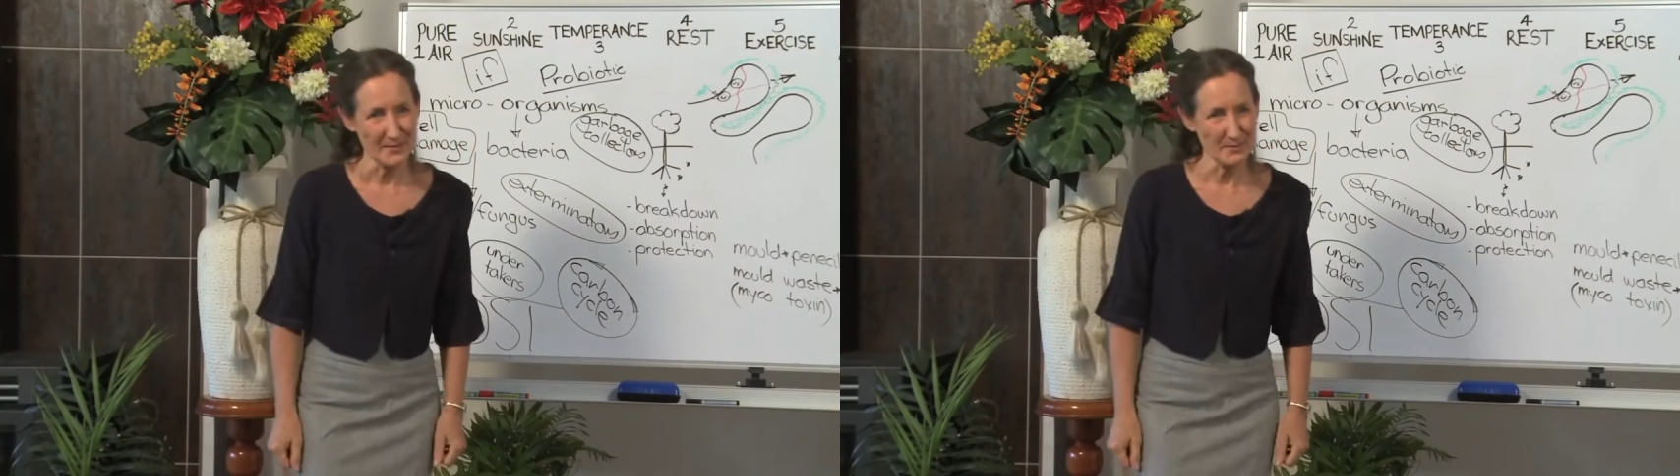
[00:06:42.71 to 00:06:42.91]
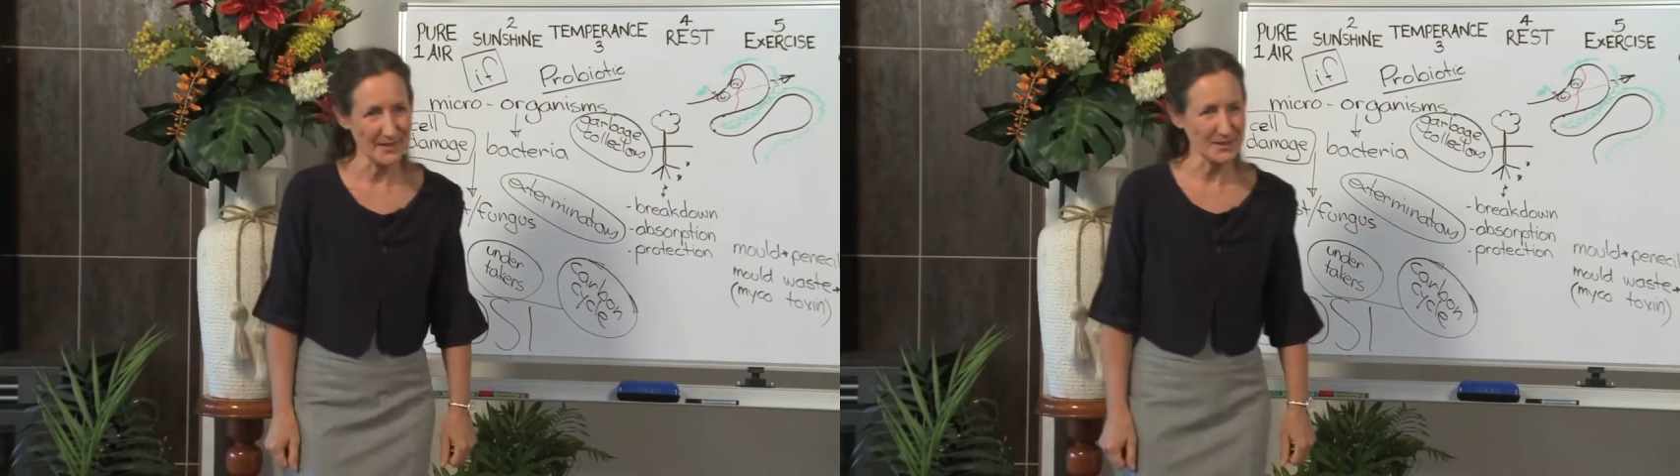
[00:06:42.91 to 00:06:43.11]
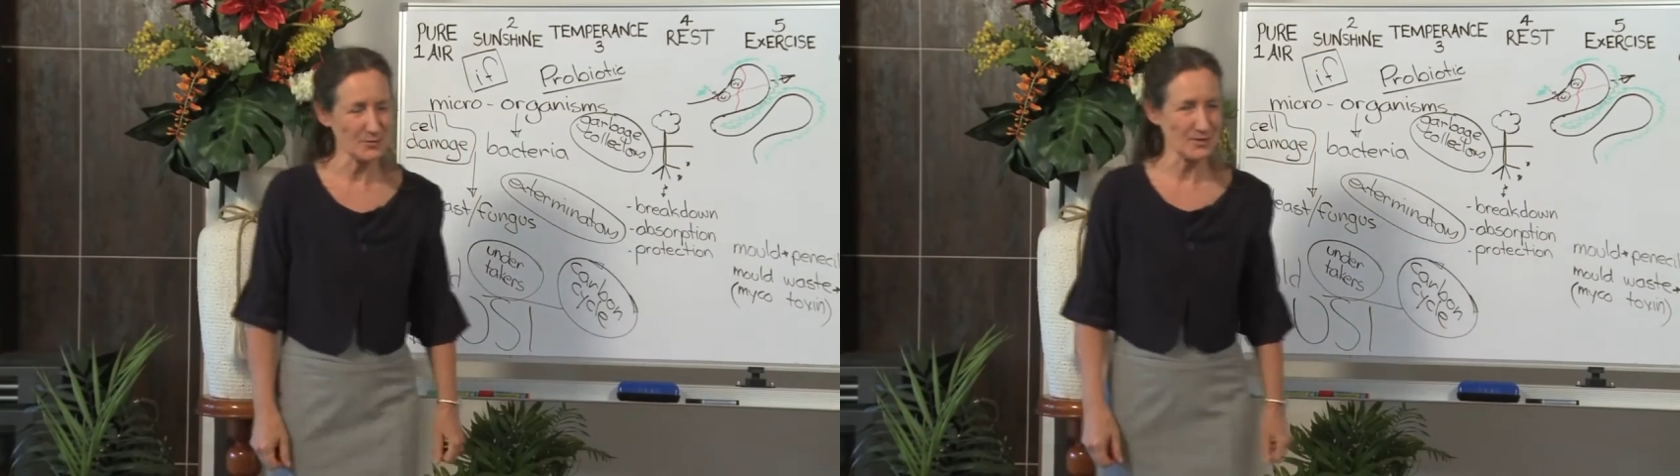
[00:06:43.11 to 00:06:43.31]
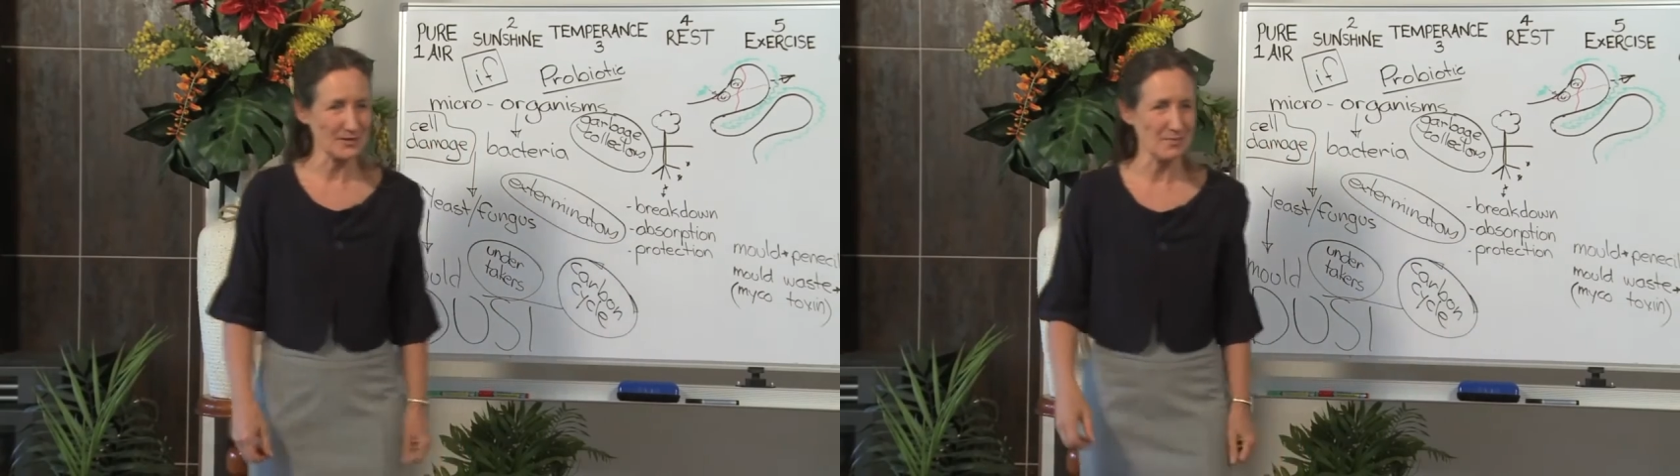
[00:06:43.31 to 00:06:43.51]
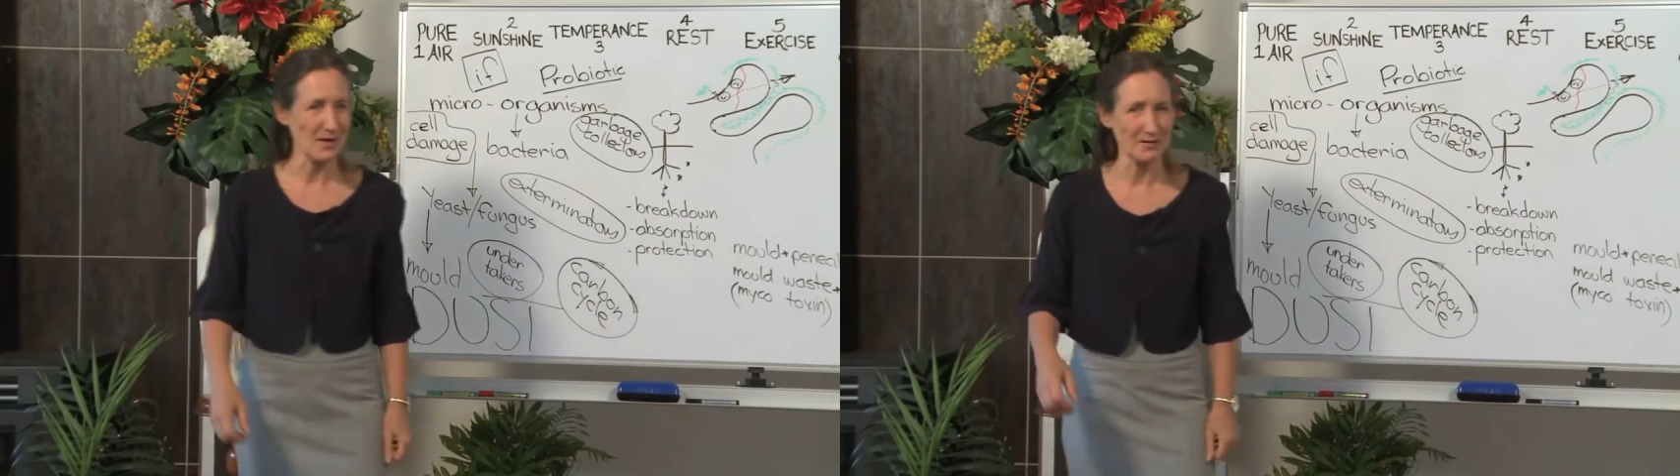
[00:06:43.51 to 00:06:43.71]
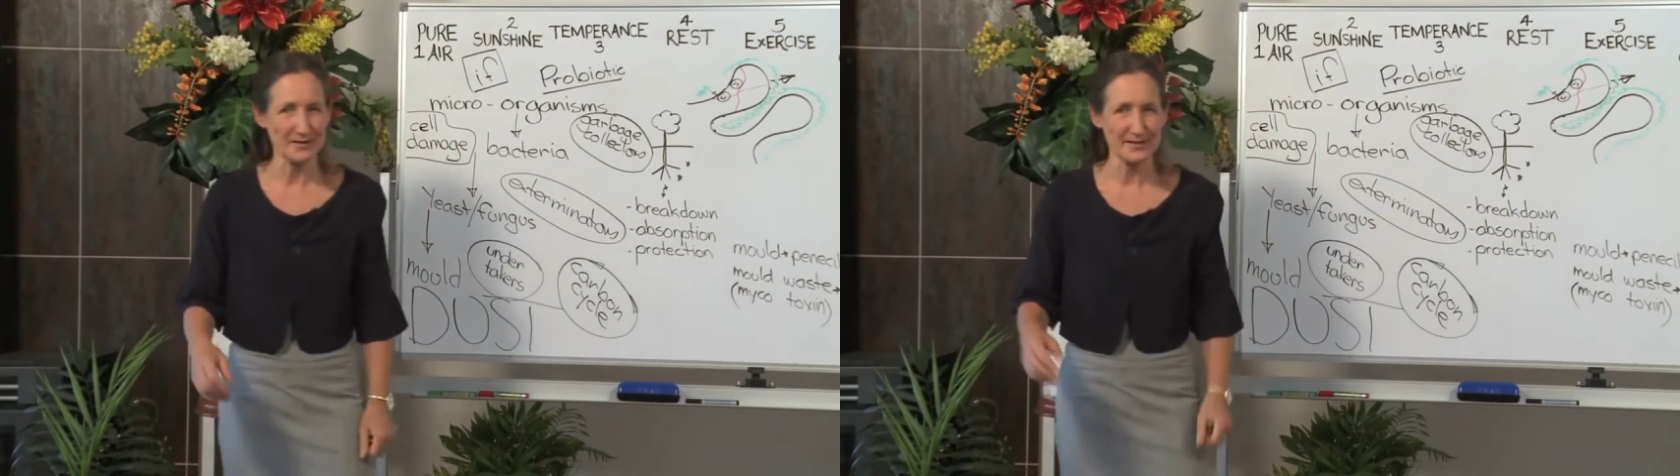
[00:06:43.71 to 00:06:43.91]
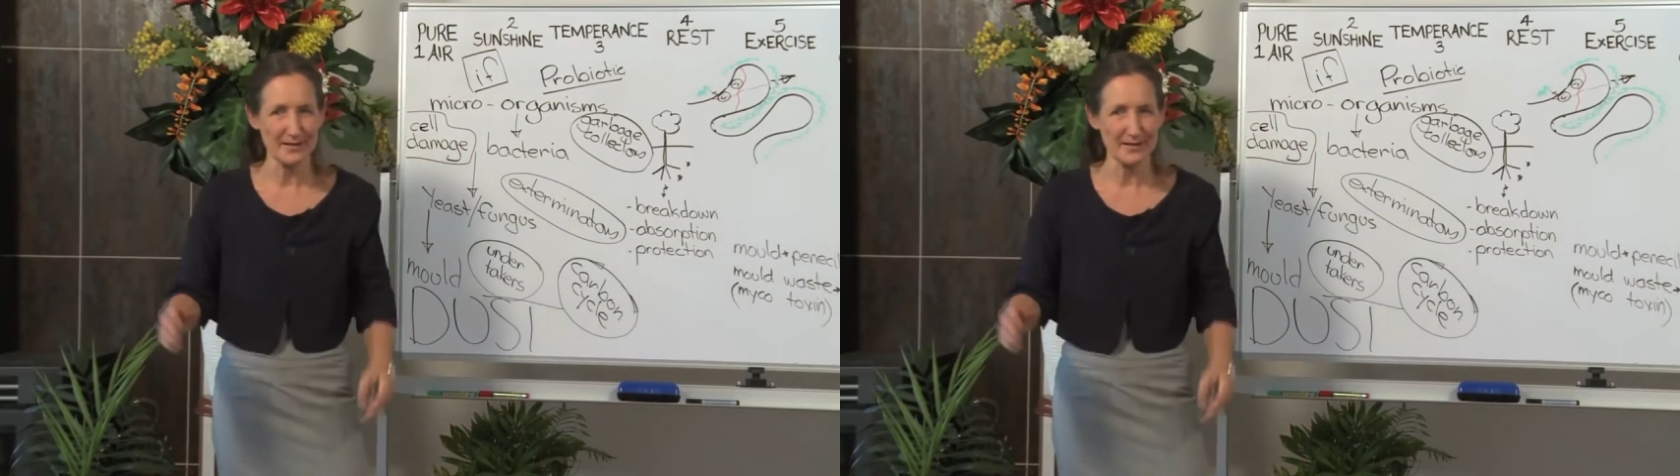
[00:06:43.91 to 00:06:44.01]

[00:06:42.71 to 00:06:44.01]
bleach with mold,